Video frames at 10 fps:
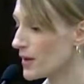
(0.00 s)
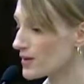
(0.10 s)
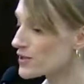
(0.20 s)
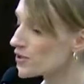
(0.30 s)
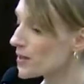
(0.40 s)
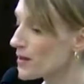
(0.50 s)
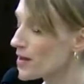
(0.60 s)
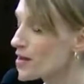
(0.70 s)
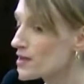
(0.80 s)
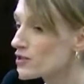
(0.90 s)
Partnership.
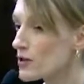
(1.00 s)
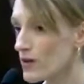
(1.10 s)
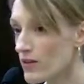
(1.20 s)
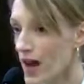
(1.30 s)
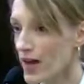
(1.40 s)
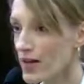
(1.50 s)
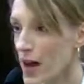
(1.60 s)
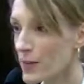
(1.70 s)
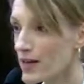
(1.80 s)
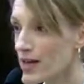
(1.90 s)
So, with that,
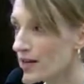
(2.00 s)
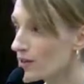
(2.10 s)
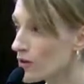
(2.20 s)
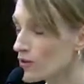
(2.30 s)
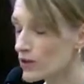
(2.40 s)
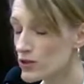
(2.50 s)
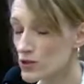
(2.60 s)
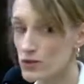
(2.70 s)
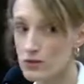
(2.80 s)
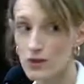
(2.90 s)
I'm going to hand it over
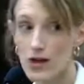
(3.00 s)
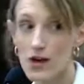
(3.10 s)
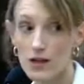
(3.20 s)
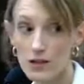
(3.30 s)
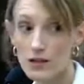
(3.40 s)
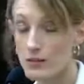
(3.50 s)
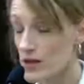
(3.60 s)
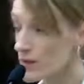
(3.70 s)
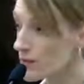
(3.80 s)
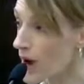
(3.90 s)
to
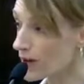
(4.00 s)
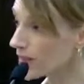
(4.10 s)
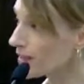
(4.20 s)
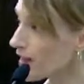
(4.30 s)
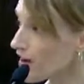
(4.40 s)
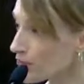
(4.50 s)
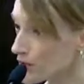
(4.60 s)
Elizabeth and Polly of